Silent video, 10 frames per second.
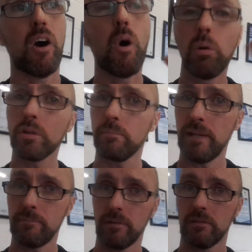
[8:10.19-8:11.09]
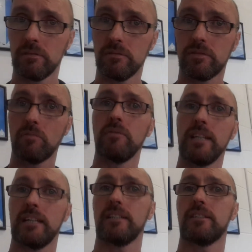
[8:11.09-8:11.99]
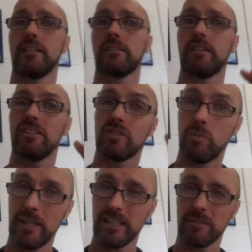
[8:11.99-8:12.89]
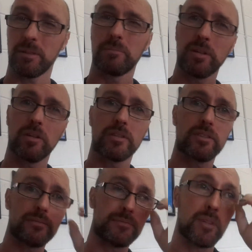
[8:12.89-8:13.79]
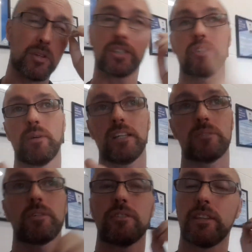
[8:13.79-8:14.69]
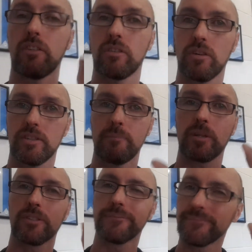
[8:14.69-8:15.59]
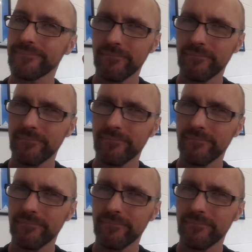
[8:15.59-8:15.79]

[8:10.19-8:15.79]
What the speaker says: Older people don't realize that they're sweating as much because, or not sweating as much, that they're thirsty because